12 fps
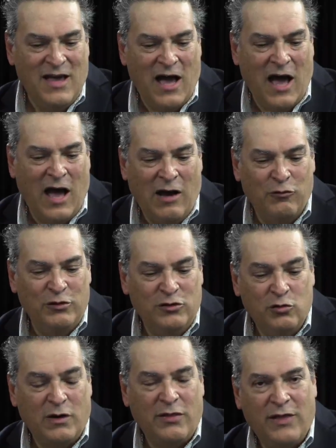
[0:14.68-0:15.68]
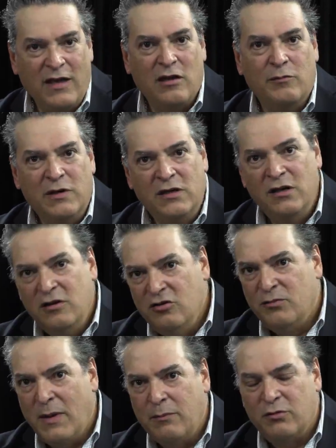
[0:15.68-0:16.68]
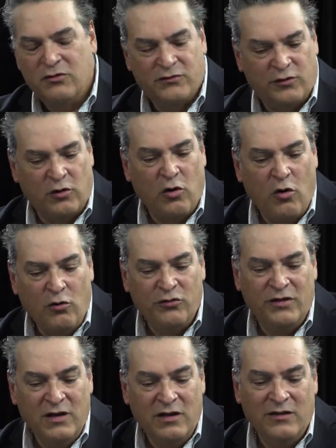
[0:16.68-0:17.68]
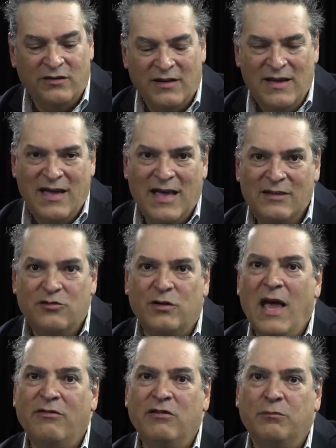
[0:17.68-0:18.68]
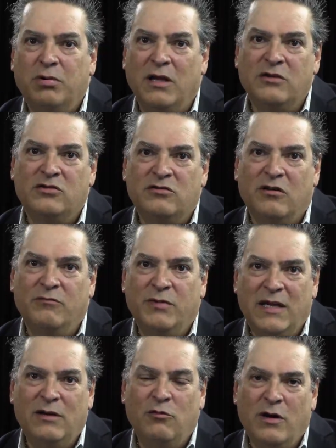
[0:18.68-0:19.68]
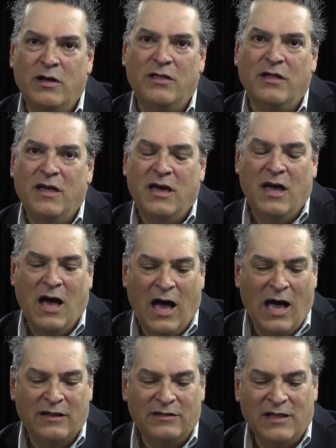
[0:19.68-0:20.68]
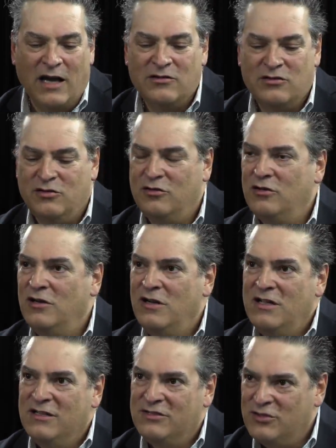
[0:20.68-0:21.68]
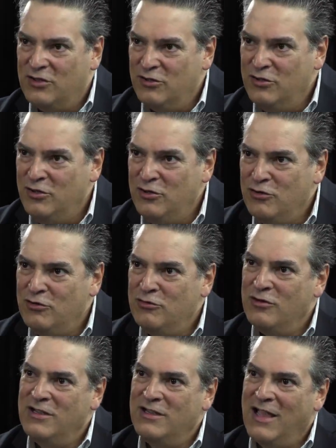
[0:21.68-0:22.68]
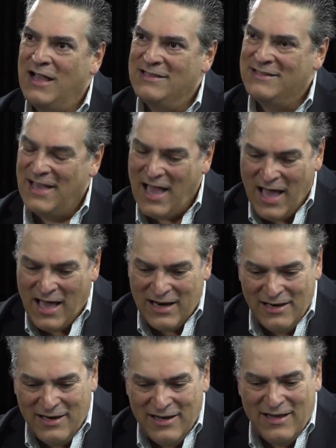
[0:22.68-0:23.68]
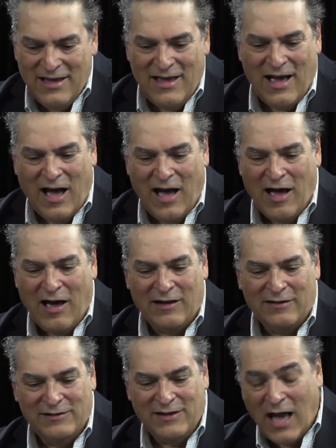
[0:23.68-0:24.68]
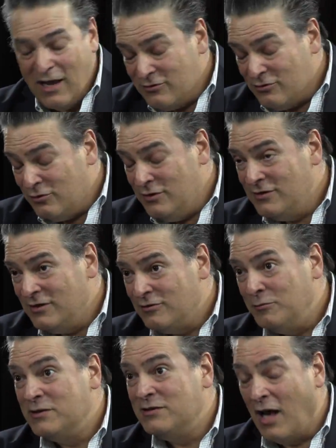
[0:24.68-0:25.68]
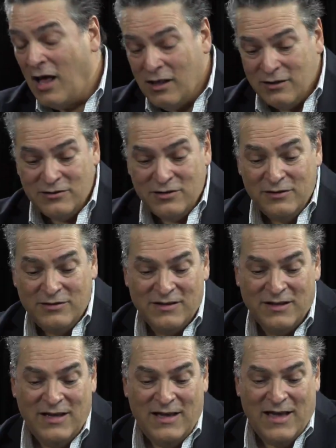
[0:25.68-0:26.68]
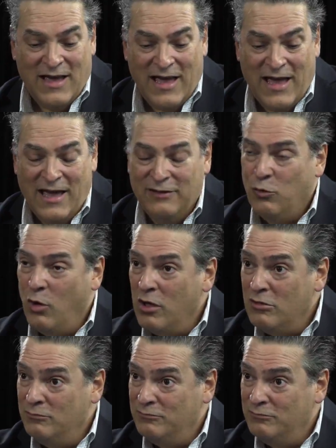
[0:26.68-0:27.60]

We do want to thank Community Newspapers for hosting us. And today I have the pleasure of being with Dr. Sergio Gaitan. Doctor, he's a dermatologist. And welcome.